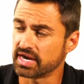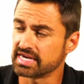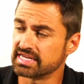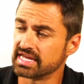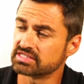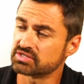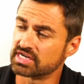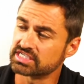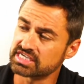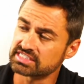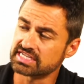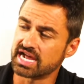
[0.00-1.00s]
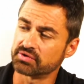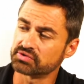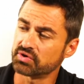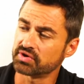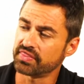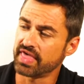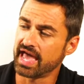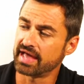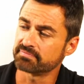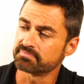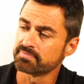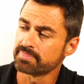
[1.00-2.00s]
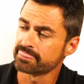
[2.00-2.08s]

I did. So I just downloaded that.